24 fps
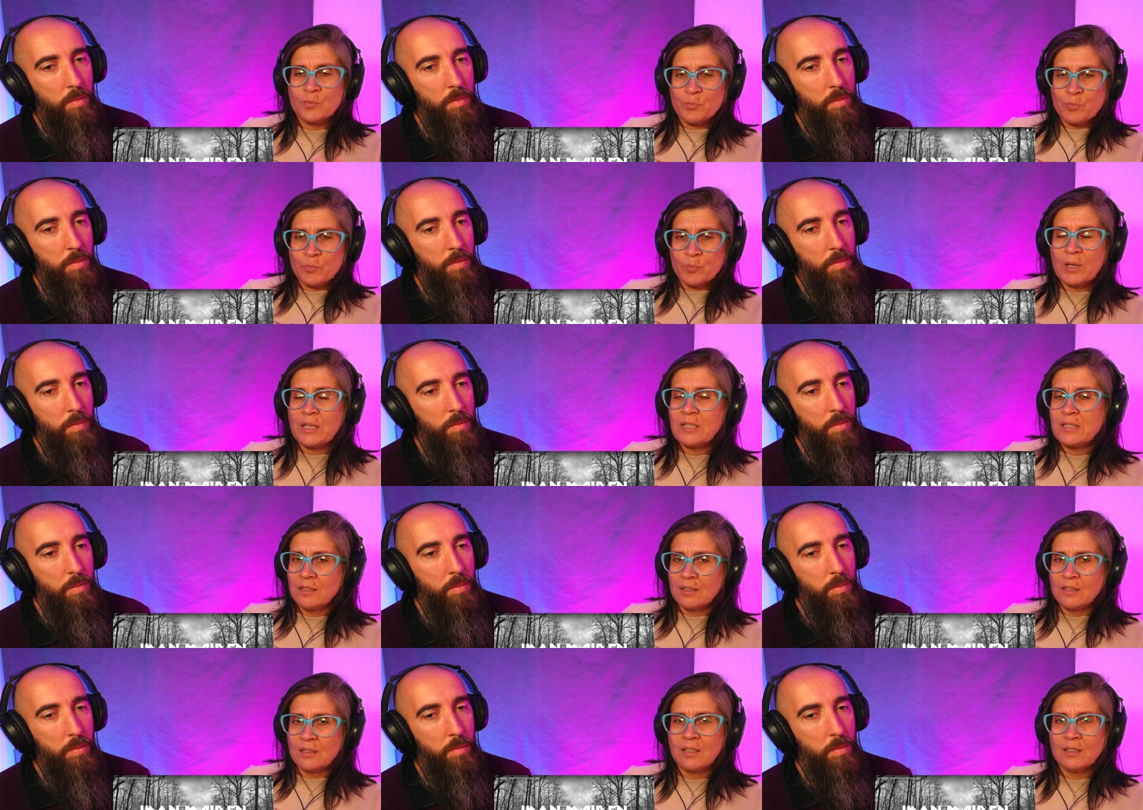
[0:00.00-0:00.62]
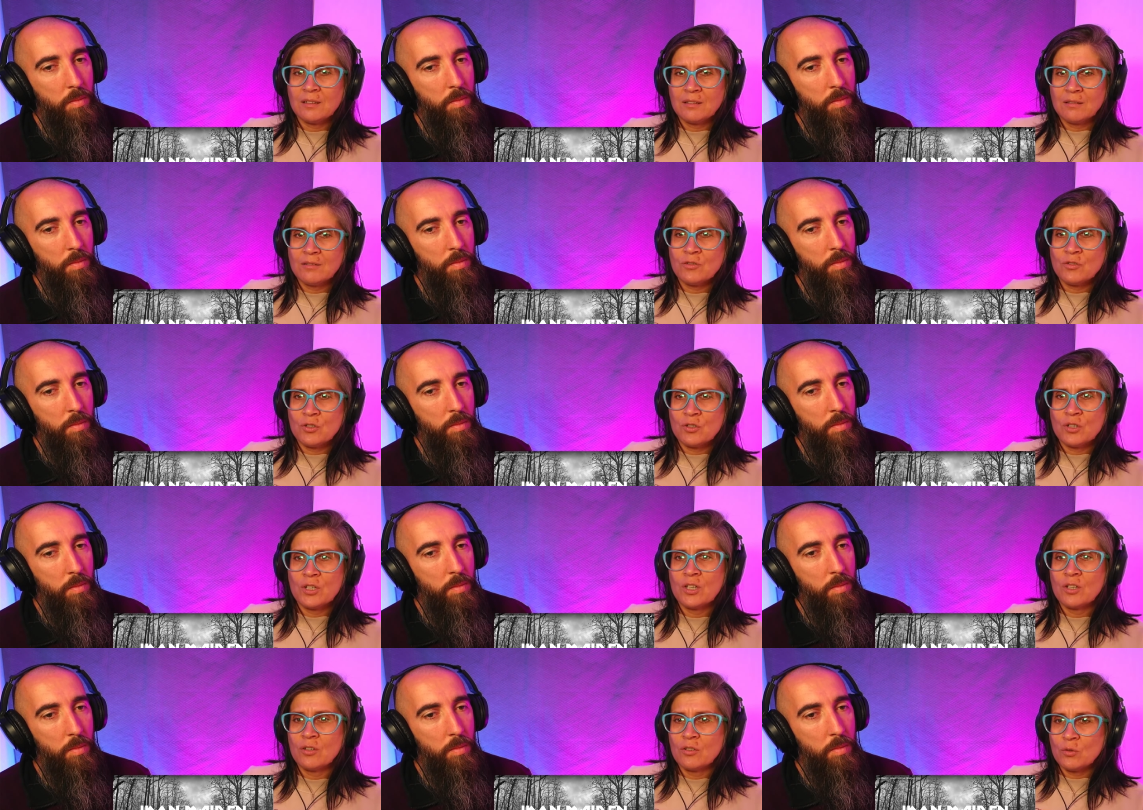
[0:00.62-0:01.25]
Speaker 1: just pressing that
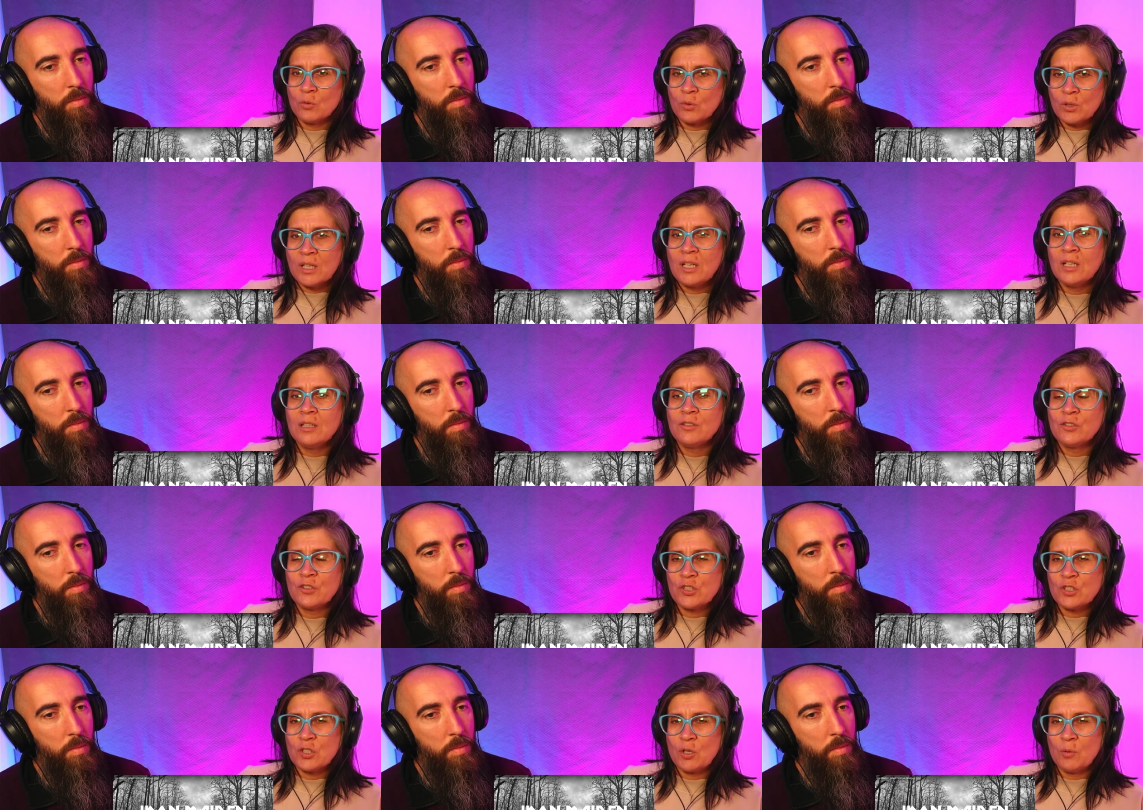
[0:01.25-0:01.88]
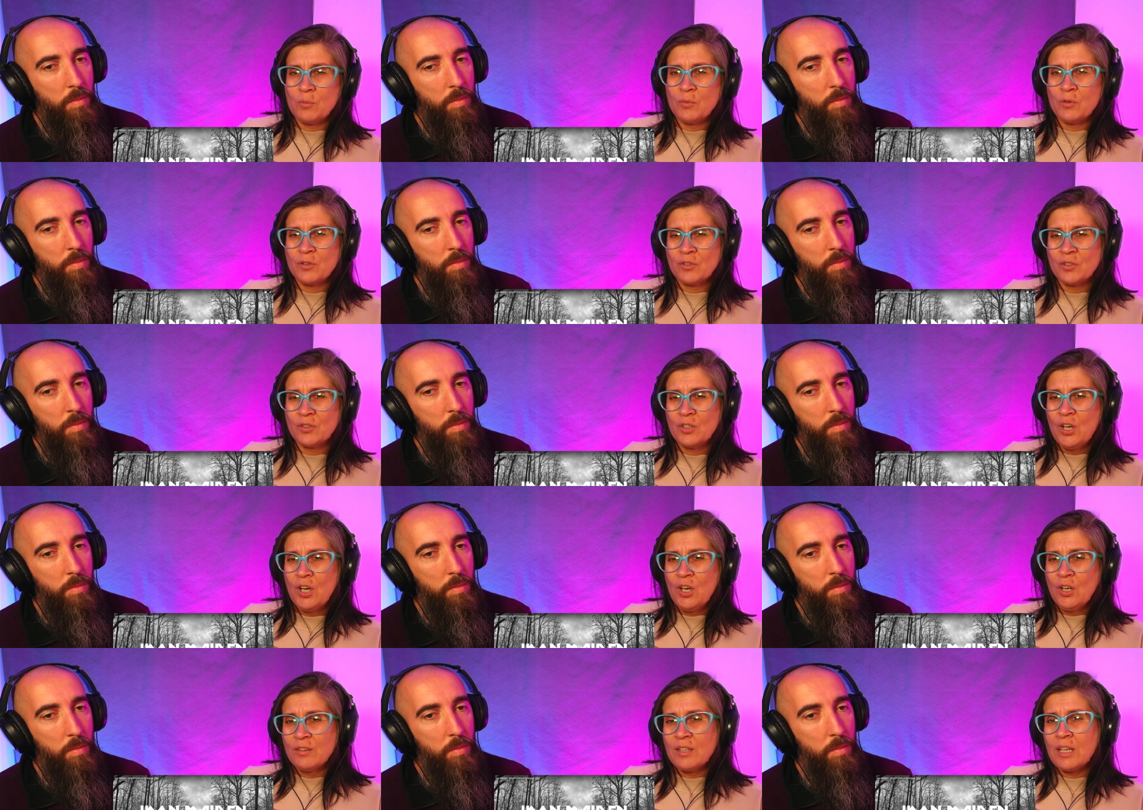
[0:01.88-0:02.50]
trigger to kill
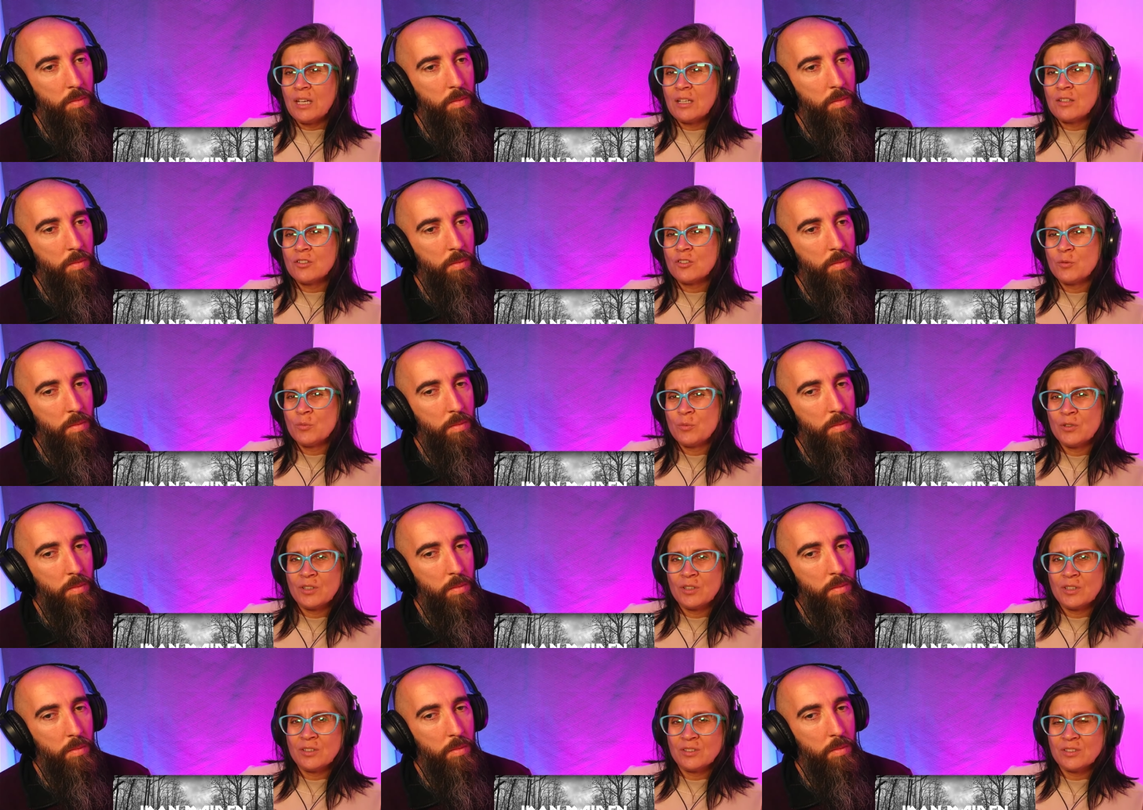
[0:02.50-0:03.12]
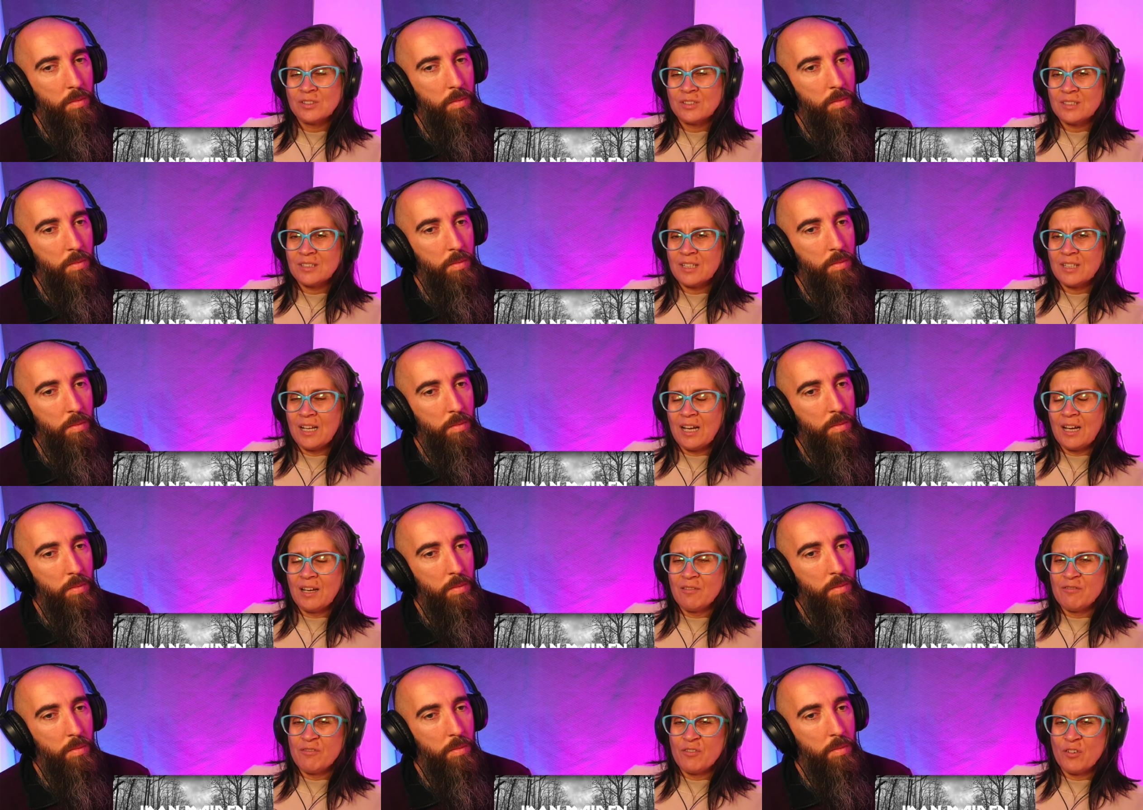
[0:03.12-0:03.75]
someone, take someone
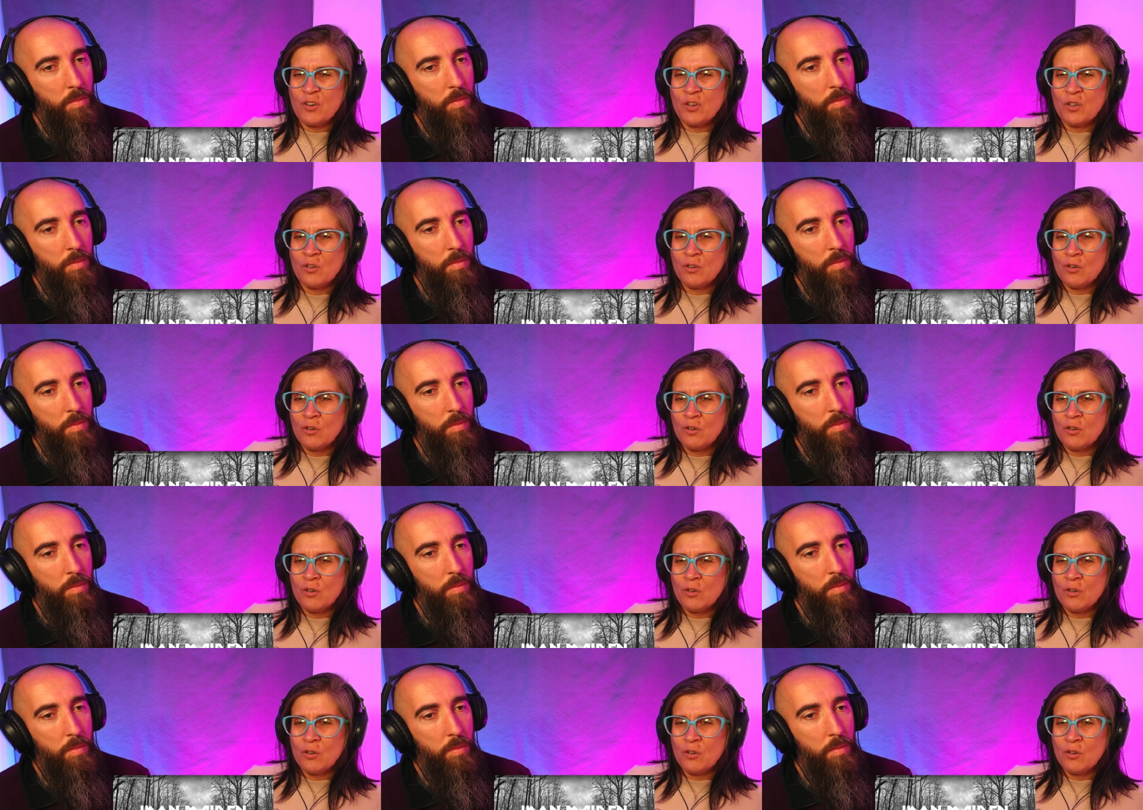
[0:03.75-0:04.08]
else's life,